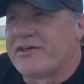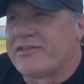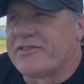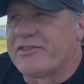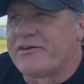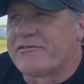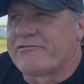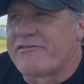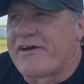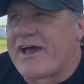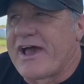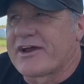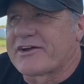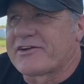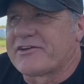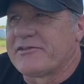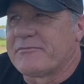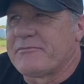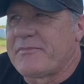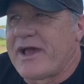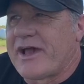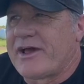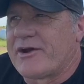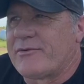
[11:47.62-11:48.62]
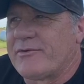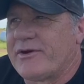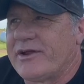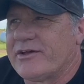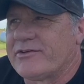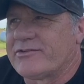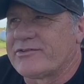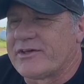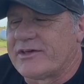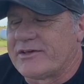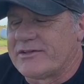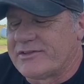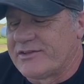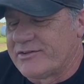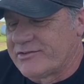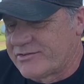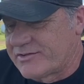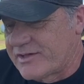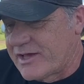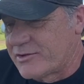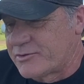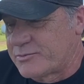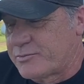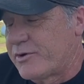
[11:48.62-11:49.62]
The fact of the matter is, this
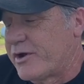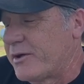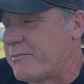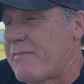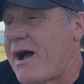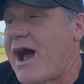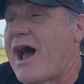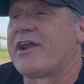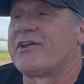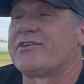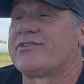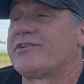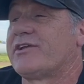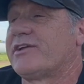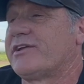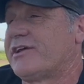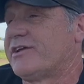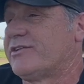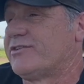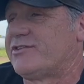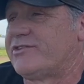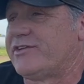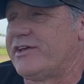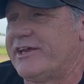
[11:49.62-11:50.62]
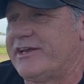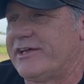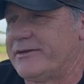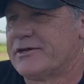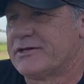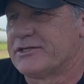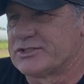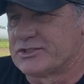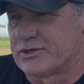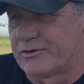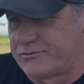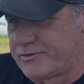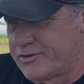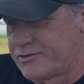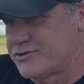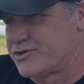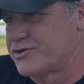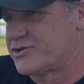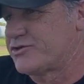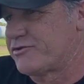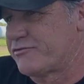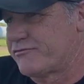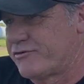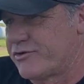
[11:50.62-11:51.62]
sounds pretty modest and conceited. So if this
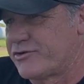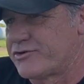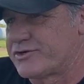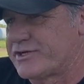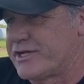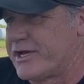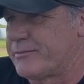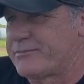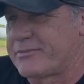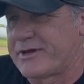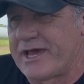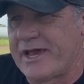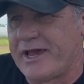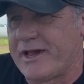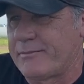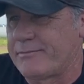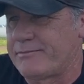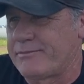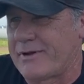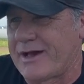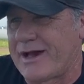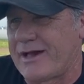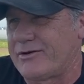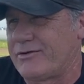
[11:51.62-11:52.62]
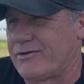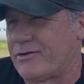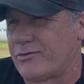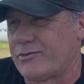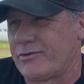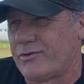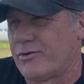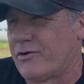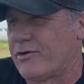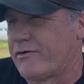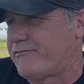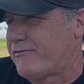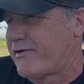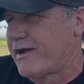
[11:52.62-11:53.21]
is your first Hipcamp, I don't know if